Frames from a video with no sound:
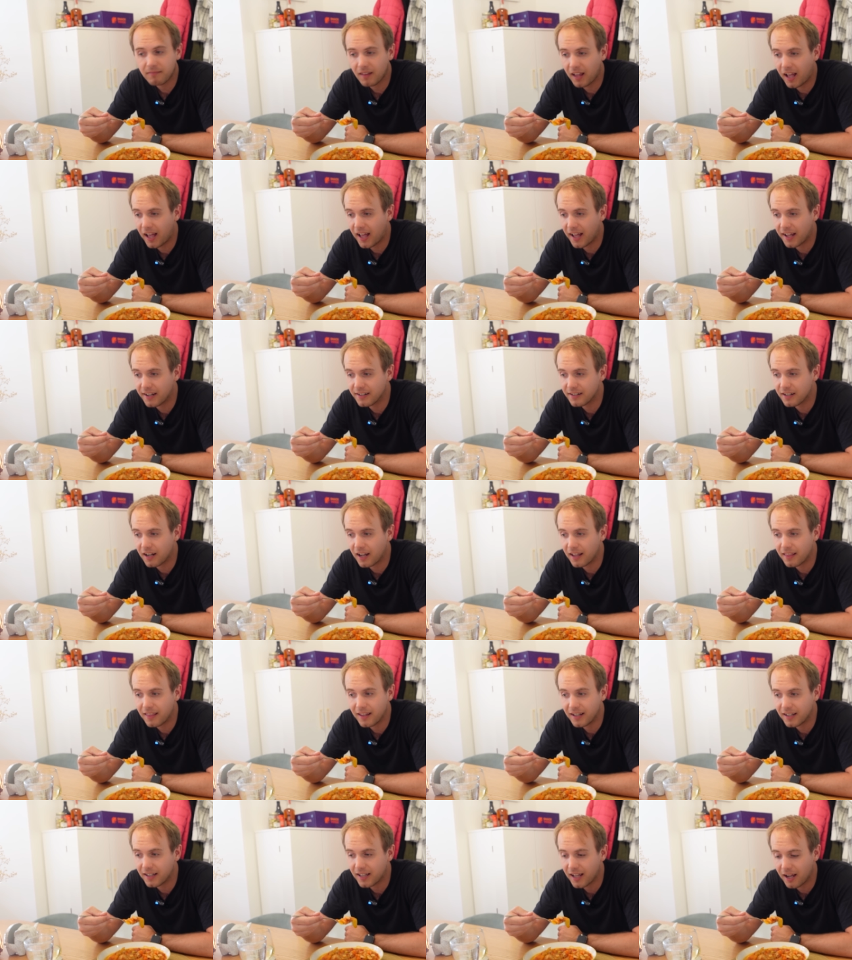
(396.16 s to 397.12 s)
And I
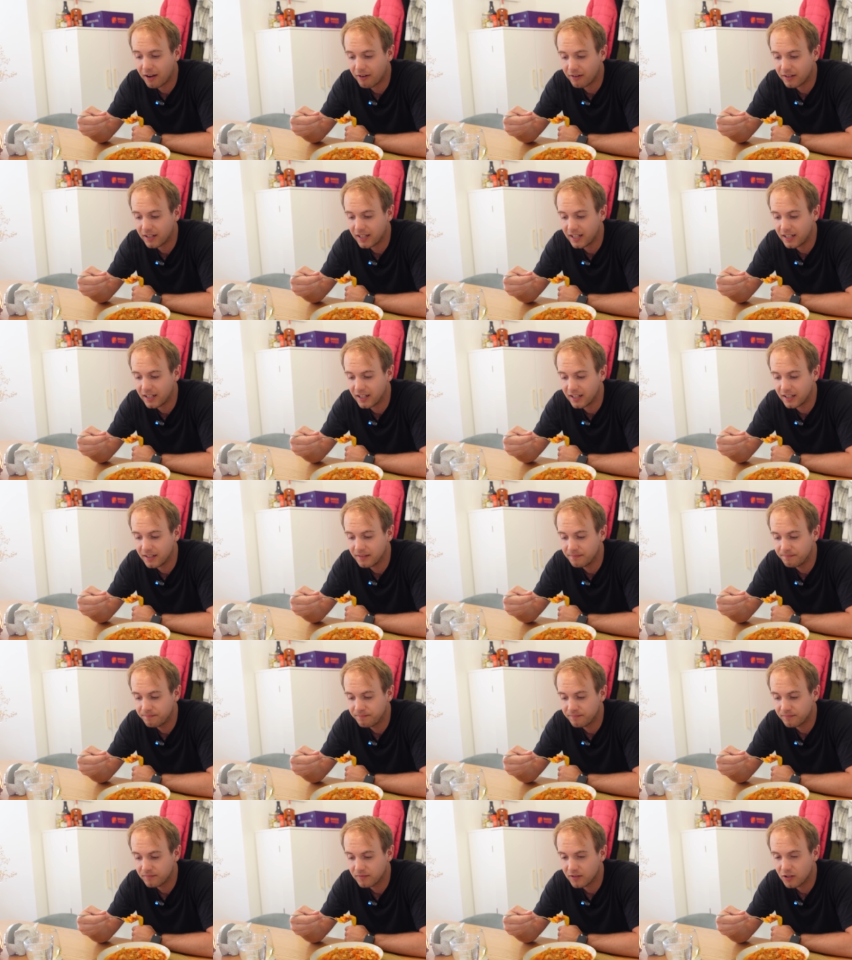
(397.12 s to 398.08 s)
think Carolina,
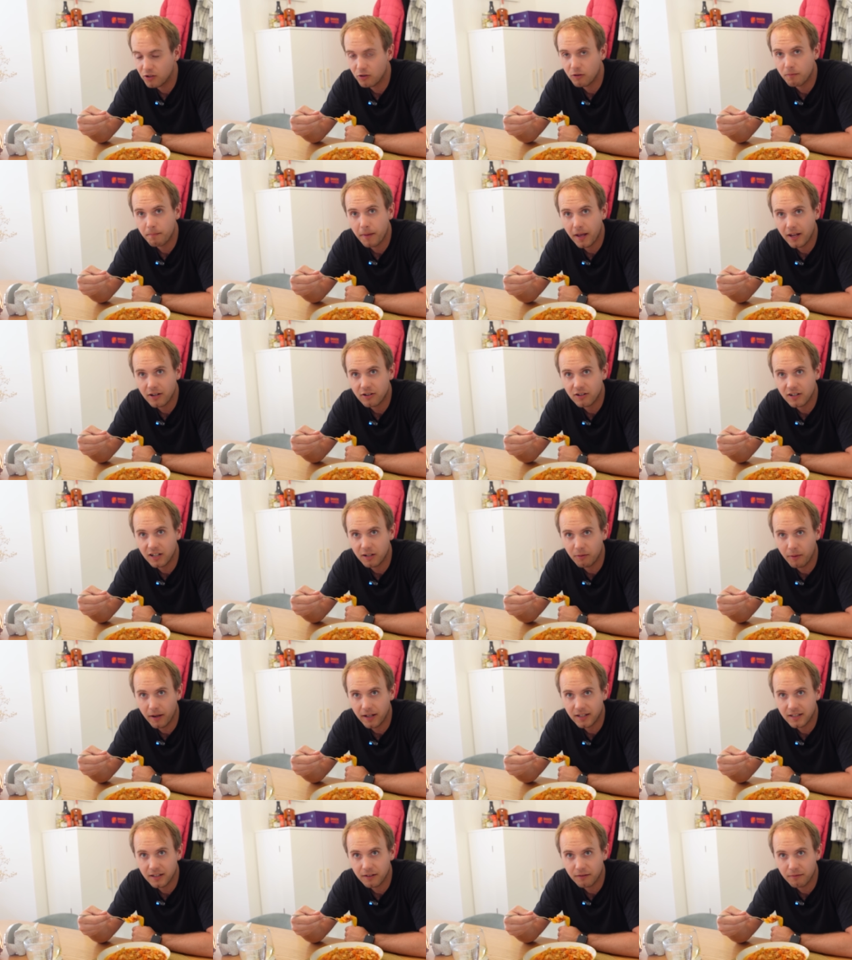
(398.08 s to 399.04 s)
who's patiently
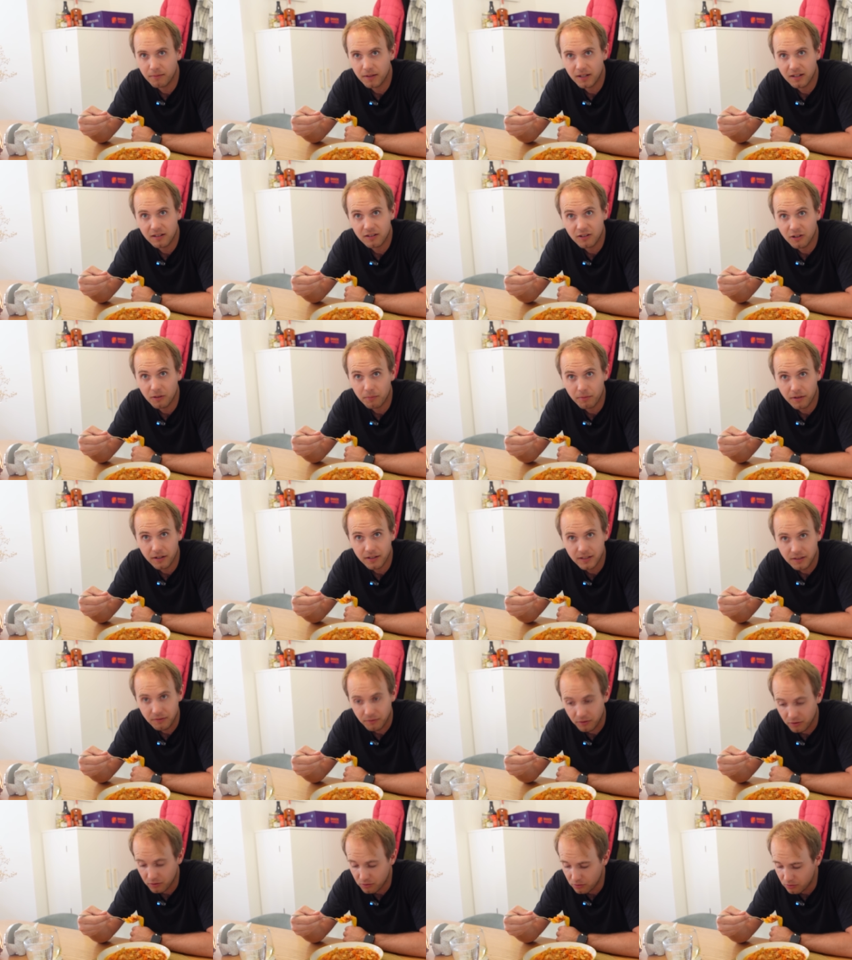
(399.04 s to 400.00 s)
waiting for me to stop
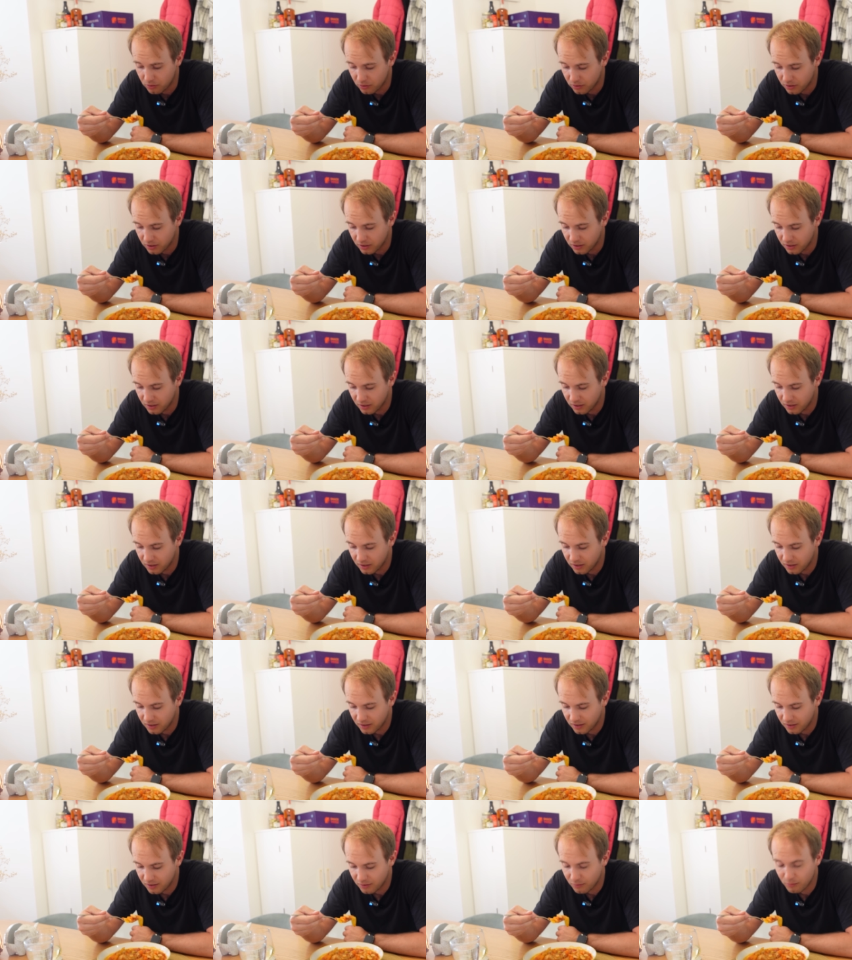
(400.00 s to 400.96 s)
pressing record,
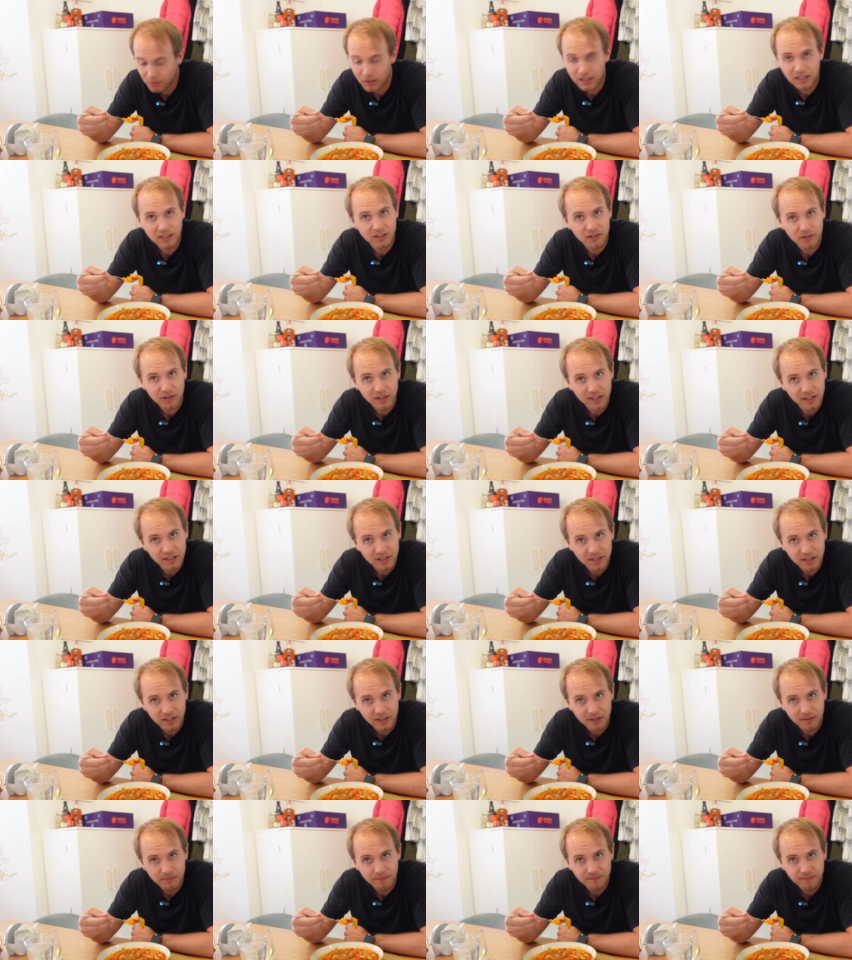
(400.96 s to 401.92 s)
will enjoy it
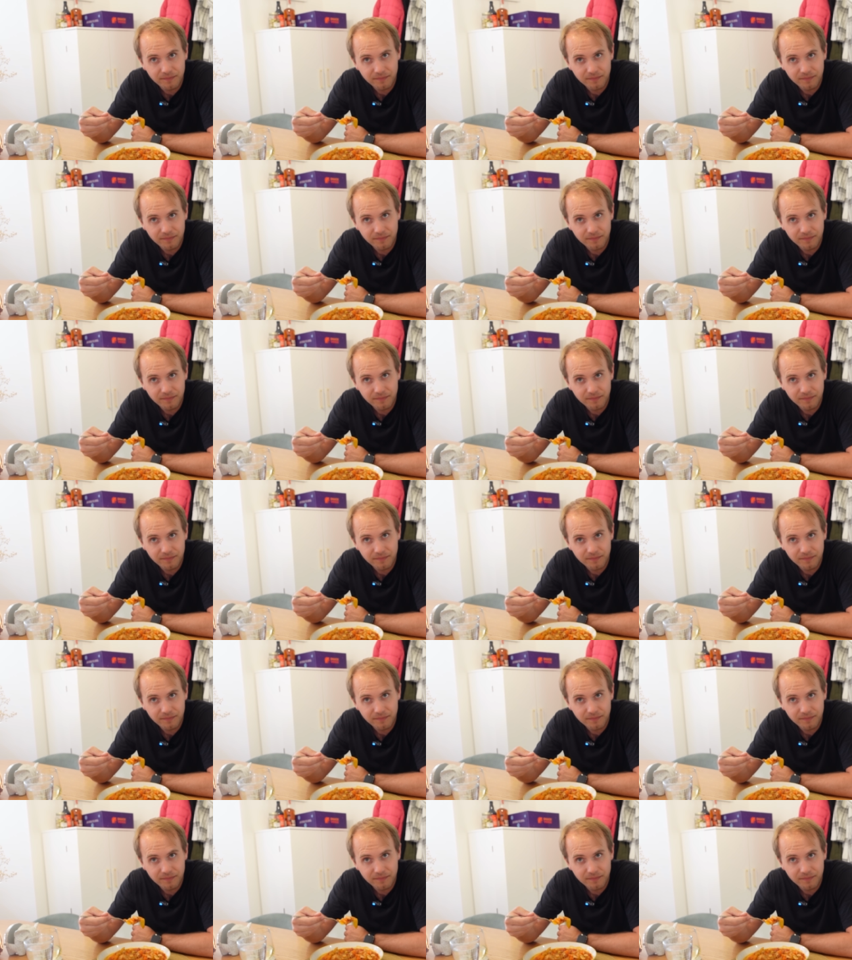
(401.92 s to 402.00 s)
too.